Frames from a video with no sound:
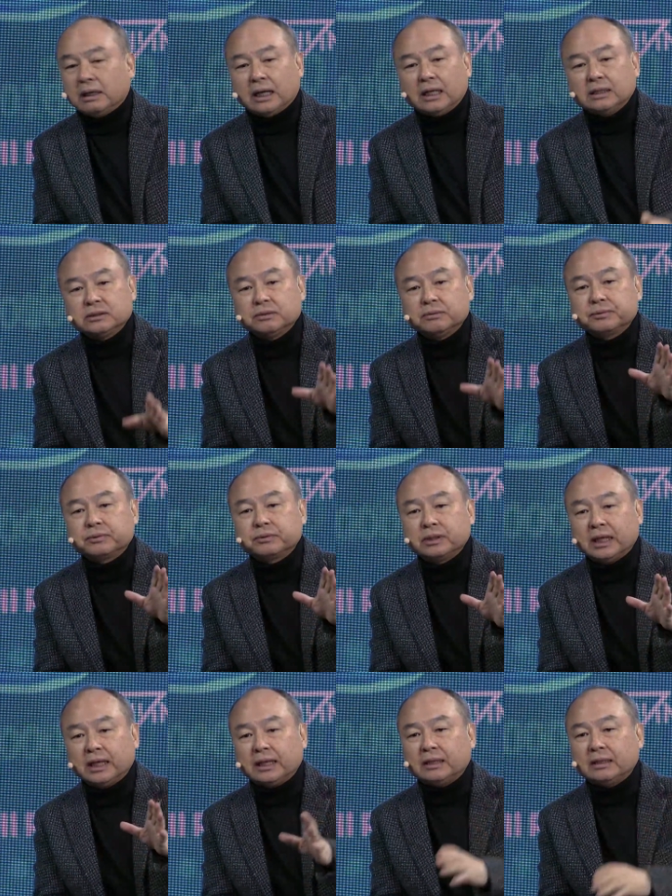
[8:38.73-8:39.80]
As of
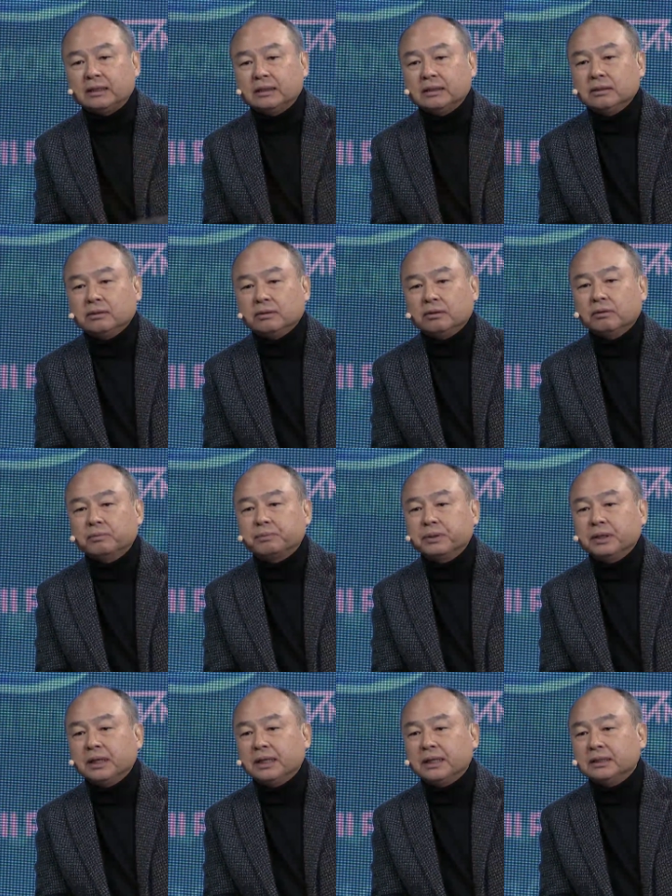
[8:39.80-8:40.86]
today,
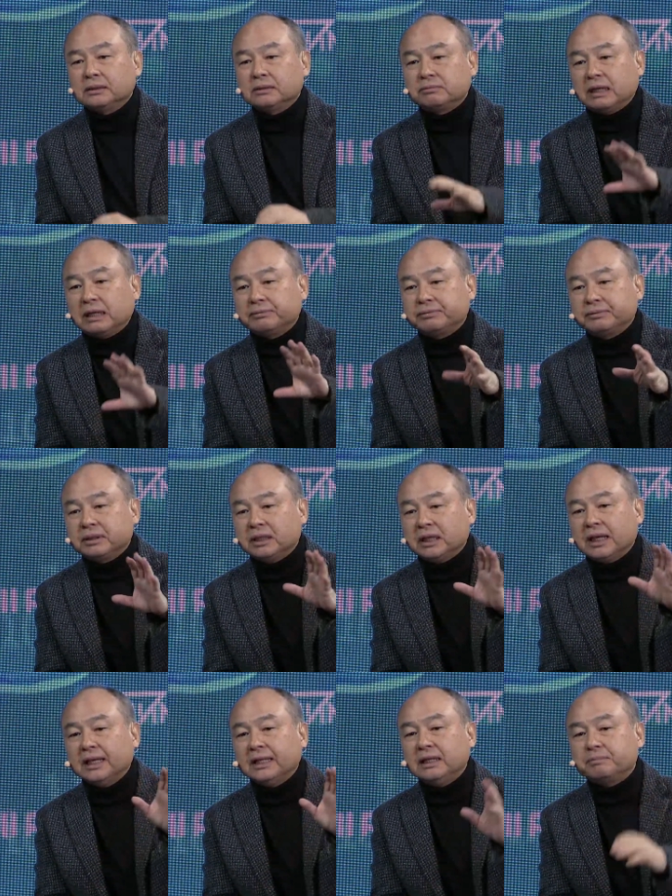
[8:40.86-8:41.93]
OpenAI is roughly
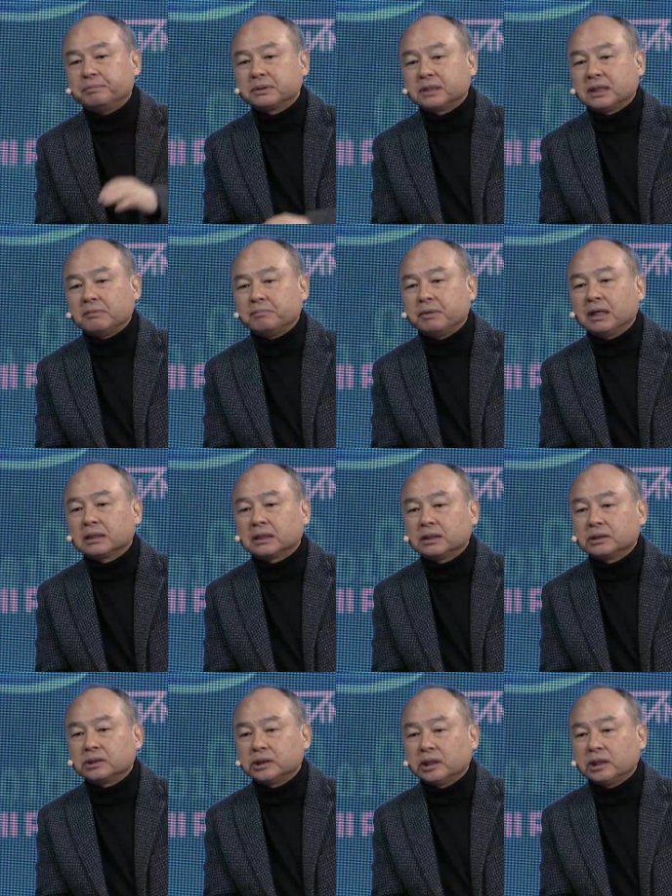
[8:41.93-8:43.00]
80%
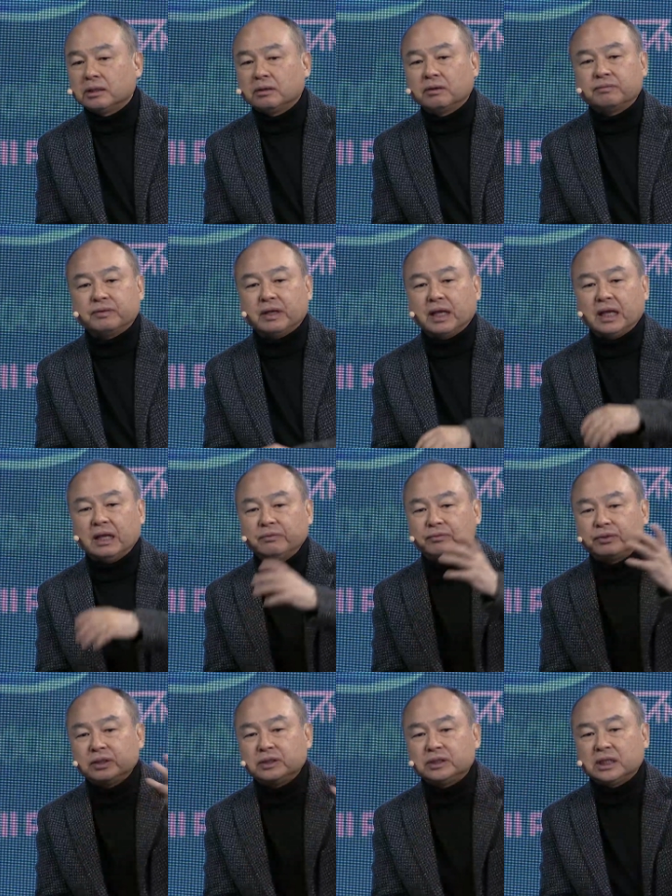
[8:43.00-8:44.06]
market share of
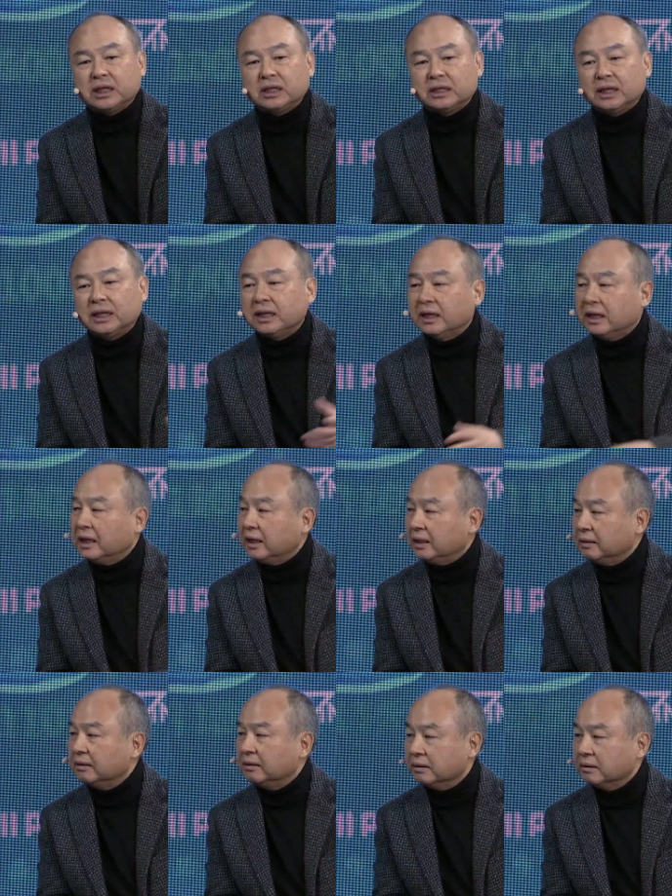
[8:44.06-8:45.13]
every Gen AI